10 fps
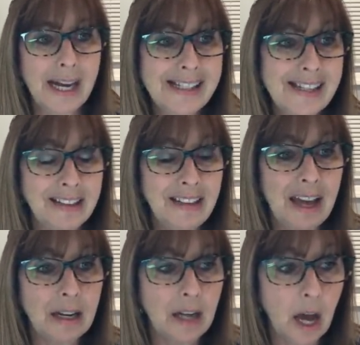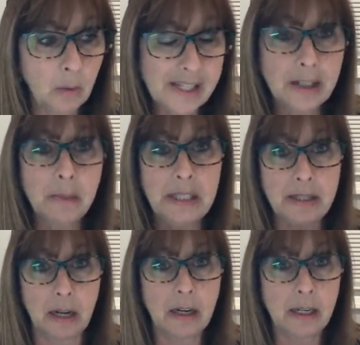I said that I was going to be
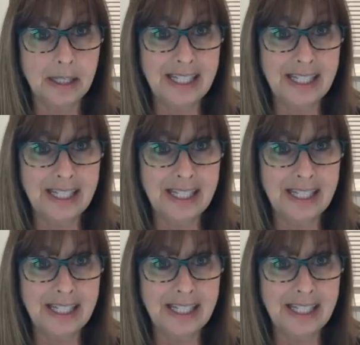done